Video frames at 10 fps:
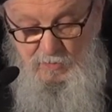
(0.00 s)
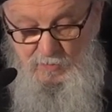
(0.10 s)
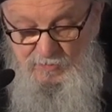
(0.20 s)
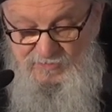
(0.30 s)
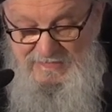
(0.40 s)

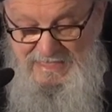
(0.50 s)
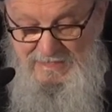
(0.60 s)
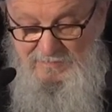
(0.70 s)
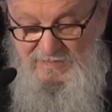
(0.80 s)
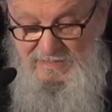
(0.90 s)
was
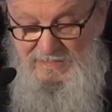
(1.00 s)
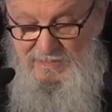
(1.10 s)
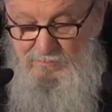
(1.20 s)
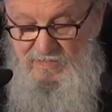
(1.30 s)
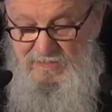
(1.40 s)
deemed
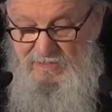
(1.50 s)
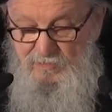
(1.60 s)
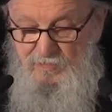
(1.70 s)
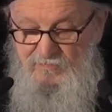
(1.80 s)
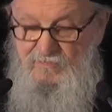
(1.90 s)
a mark
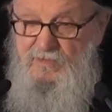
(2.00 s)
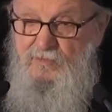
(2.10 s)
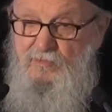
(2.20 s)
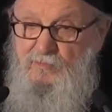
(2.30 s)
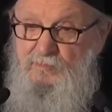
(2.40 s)
of
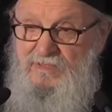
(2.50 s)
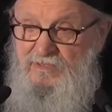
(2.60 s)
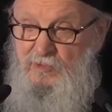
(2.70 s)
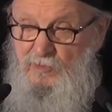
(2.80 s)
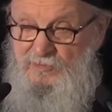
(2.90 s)

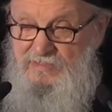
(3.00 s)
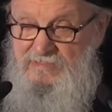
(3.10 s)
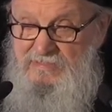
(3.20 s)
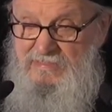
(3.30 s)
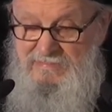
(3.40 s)

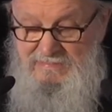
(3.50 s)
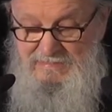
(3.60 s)
superiority and